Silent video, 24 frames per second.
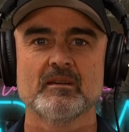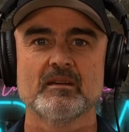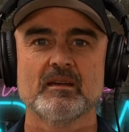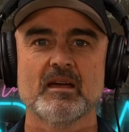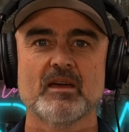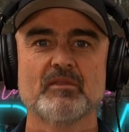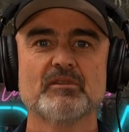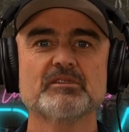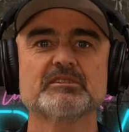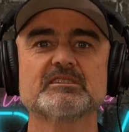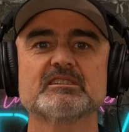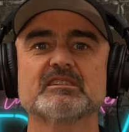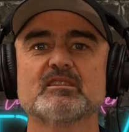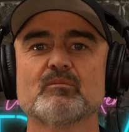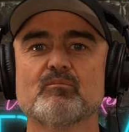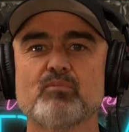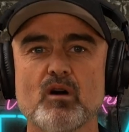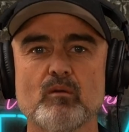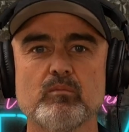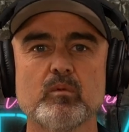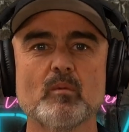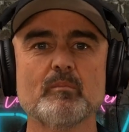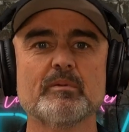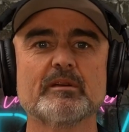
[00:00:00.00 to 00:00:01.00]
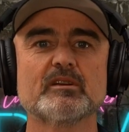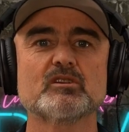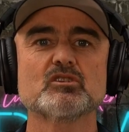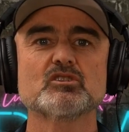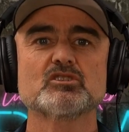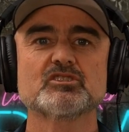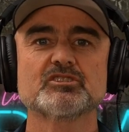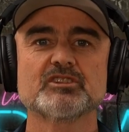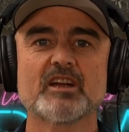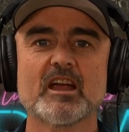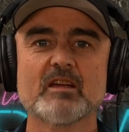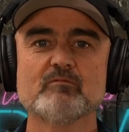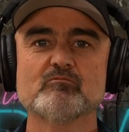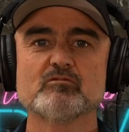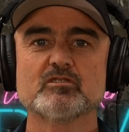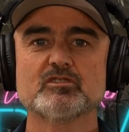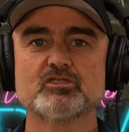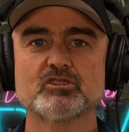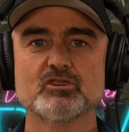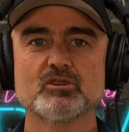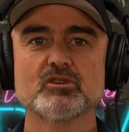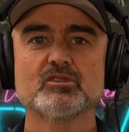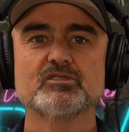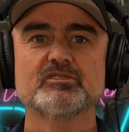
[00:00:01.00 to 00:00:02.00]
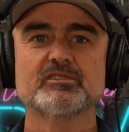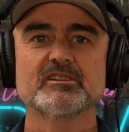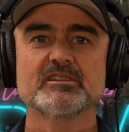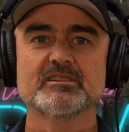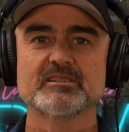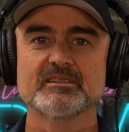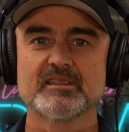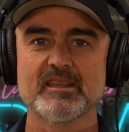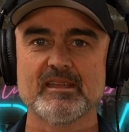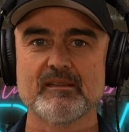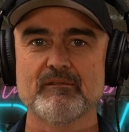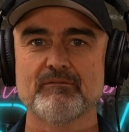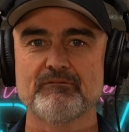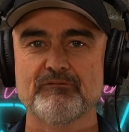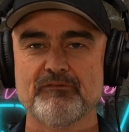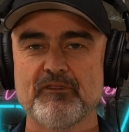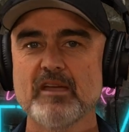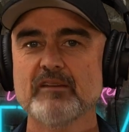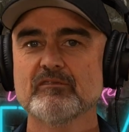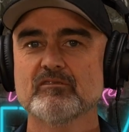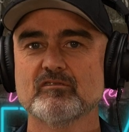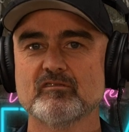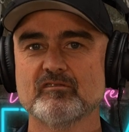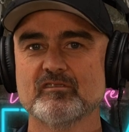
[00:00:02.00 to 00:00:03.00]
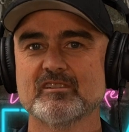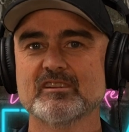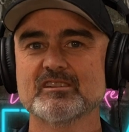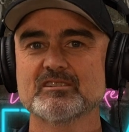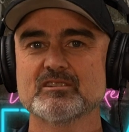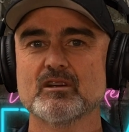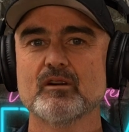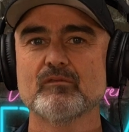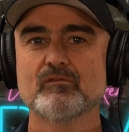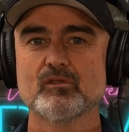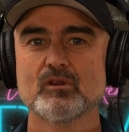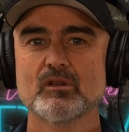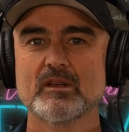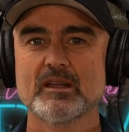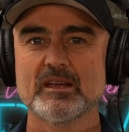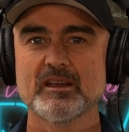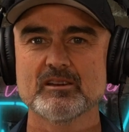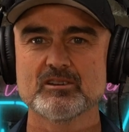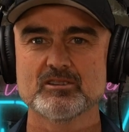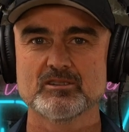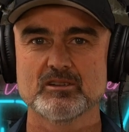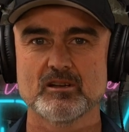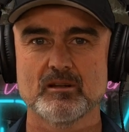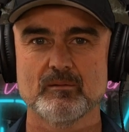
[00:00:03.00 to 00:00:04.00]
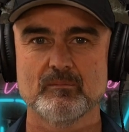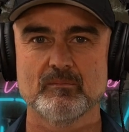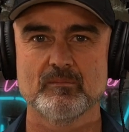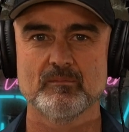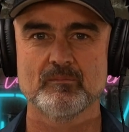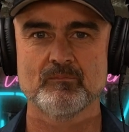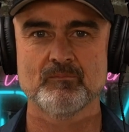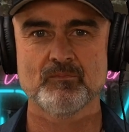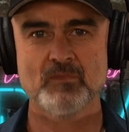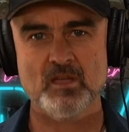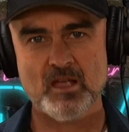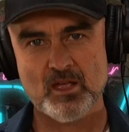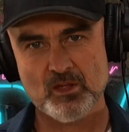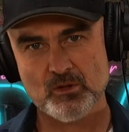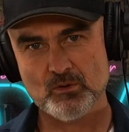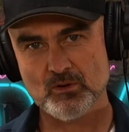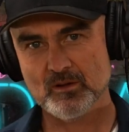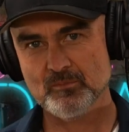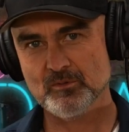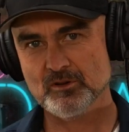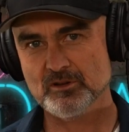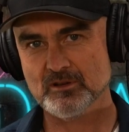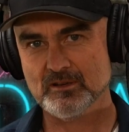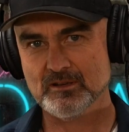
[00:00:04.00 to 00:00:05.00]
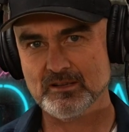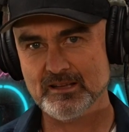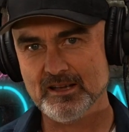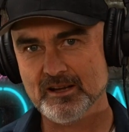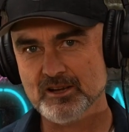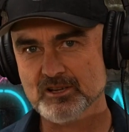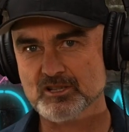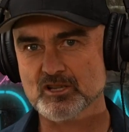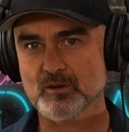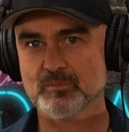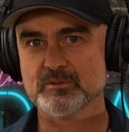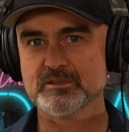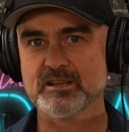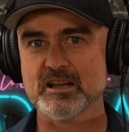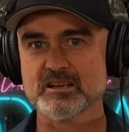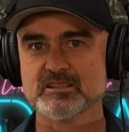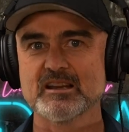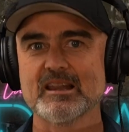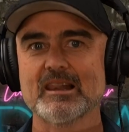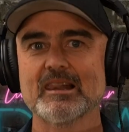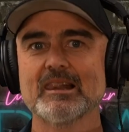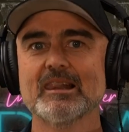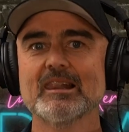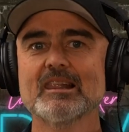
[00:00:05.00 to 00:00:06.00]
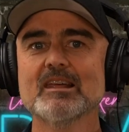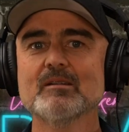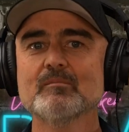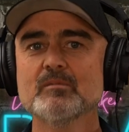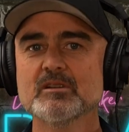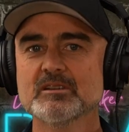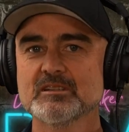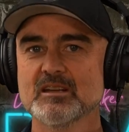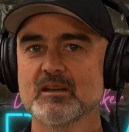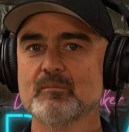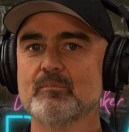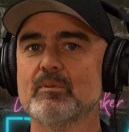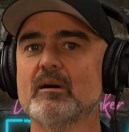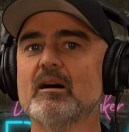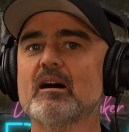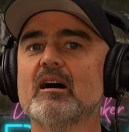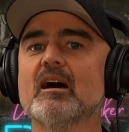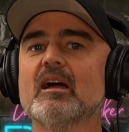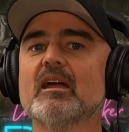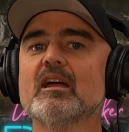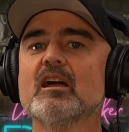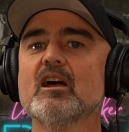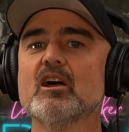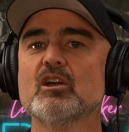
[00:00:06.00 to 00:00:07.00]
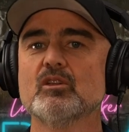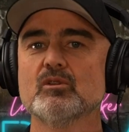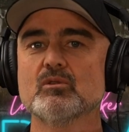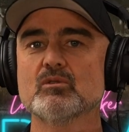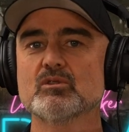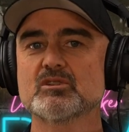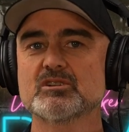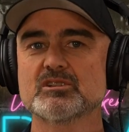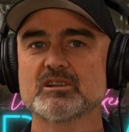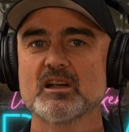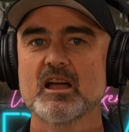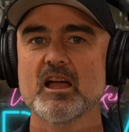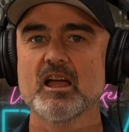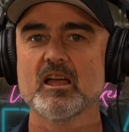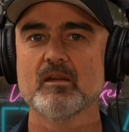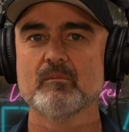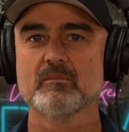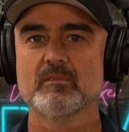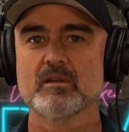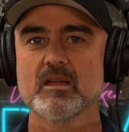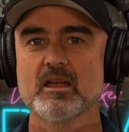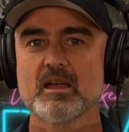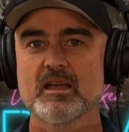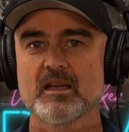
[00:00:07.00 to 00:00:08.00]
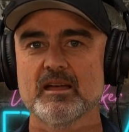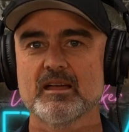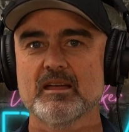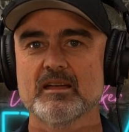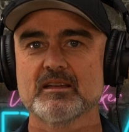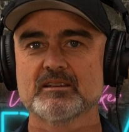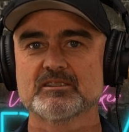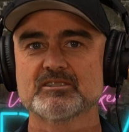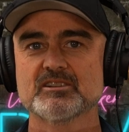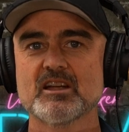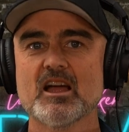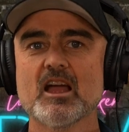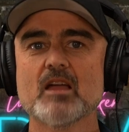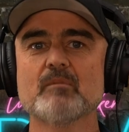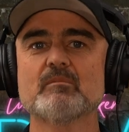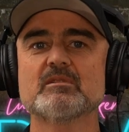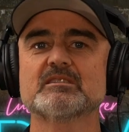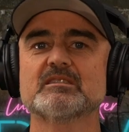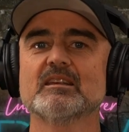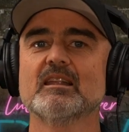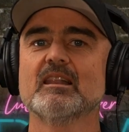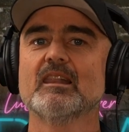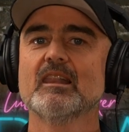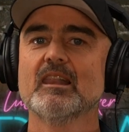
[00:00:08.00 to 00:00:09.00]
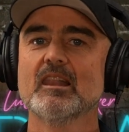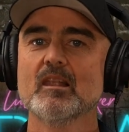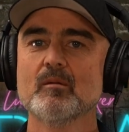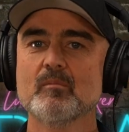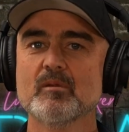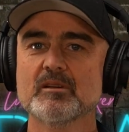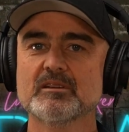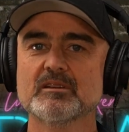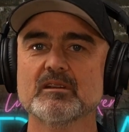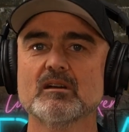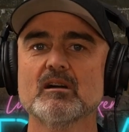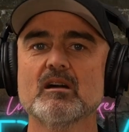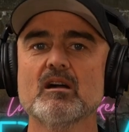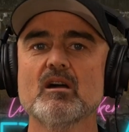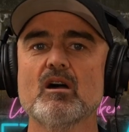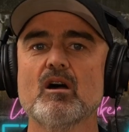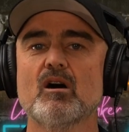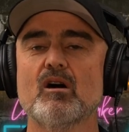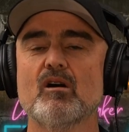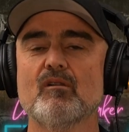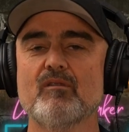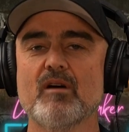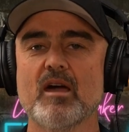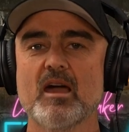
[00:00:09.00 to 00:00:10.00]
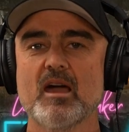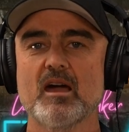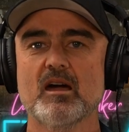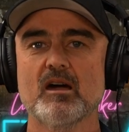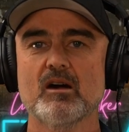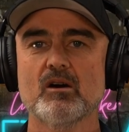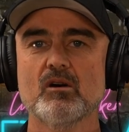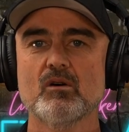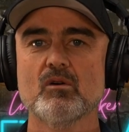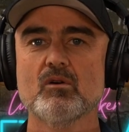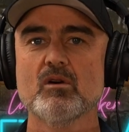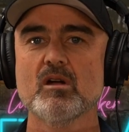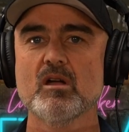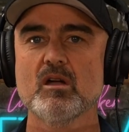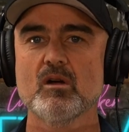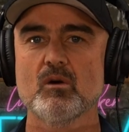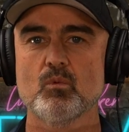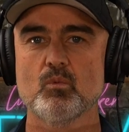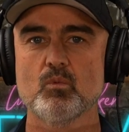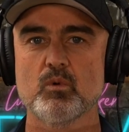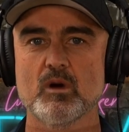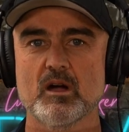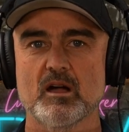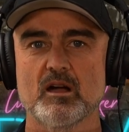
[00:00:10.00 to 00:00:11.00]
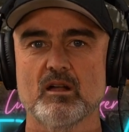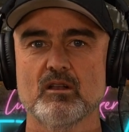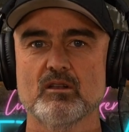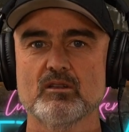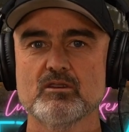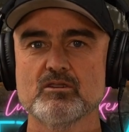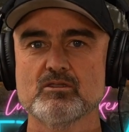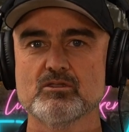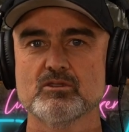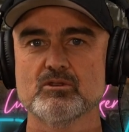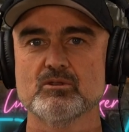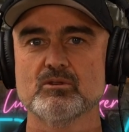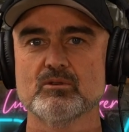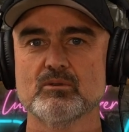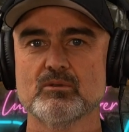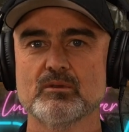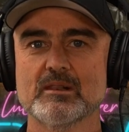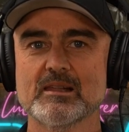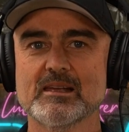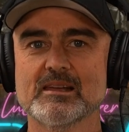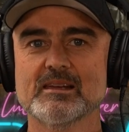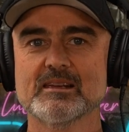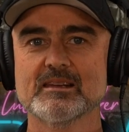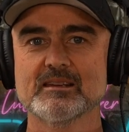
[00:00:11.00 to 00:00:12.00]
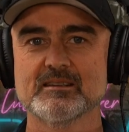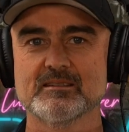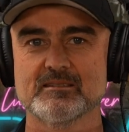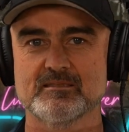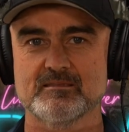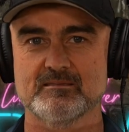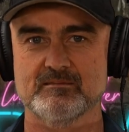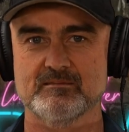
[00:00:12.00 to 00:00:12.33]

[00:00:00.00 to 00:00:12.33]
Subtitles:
And this is the problem, because shame reduces the effectiveness of your leadership. Your leadership is actually limited by your shame. Shame is the limiter of how well you lead.